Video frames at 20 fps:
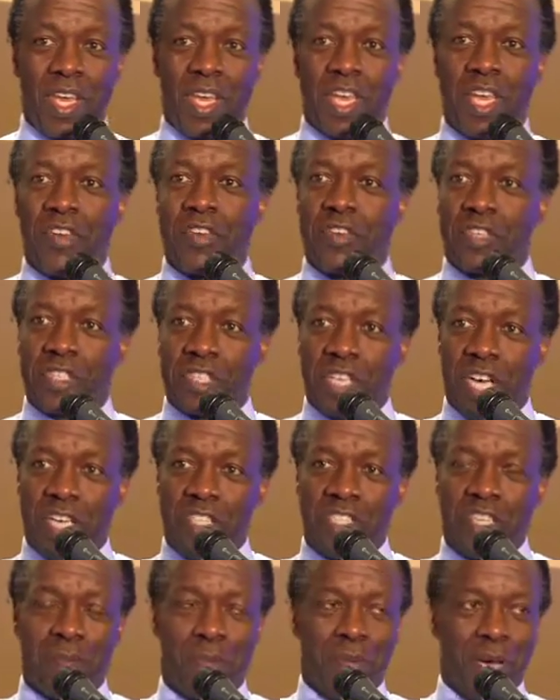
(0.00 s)
in
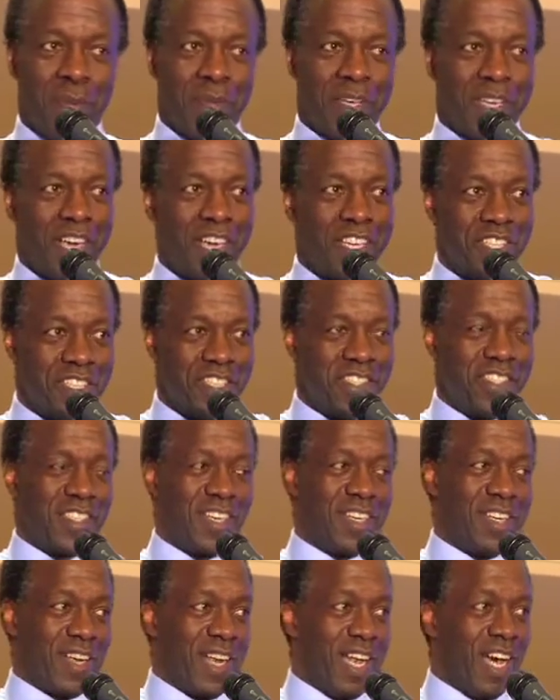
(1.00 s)
research and publications
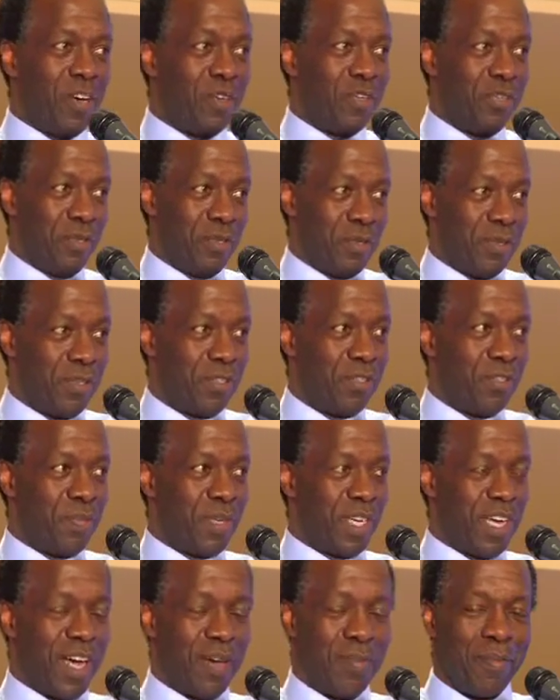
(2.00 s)
that allow you to
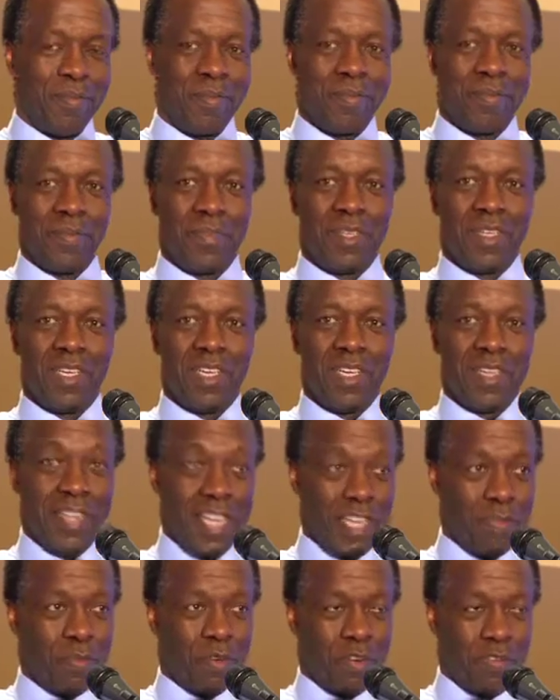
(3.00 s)
become
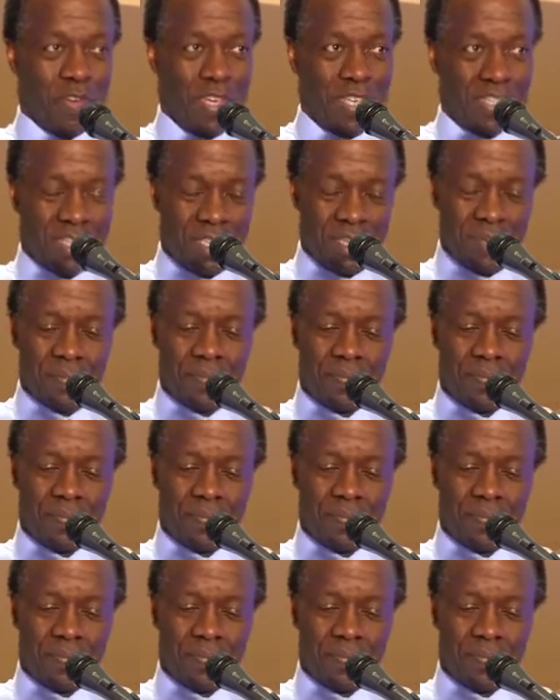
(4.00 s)
that professor.